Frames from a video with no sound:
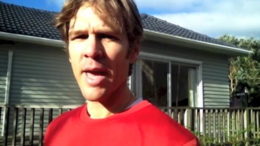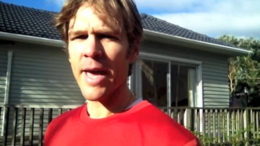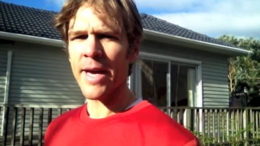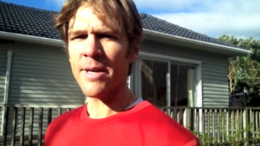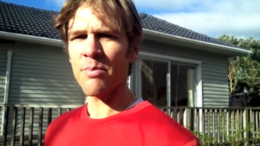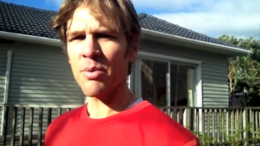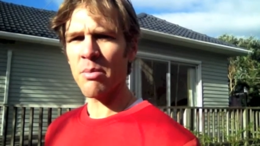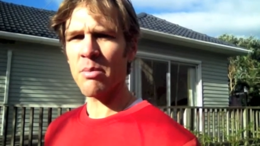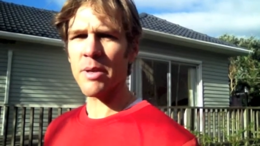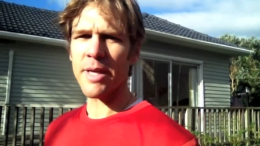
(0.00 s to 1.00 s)
And
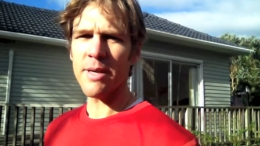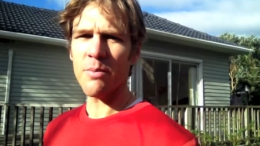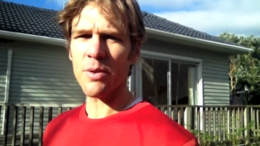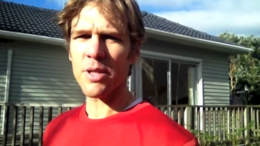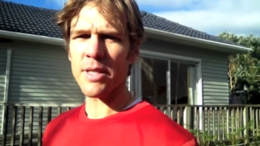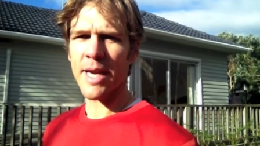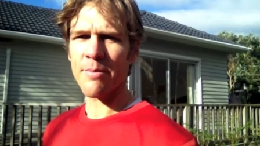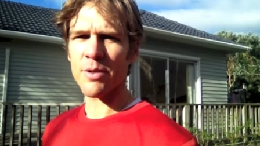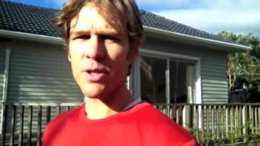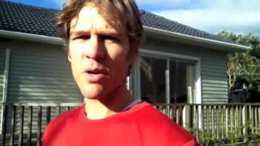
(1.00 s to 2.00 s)
probably with the
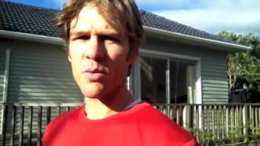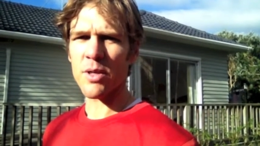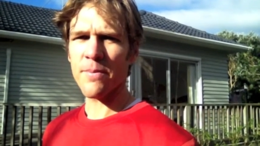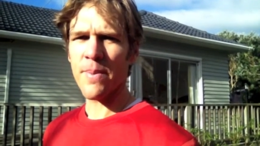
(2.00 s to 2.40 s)
same result.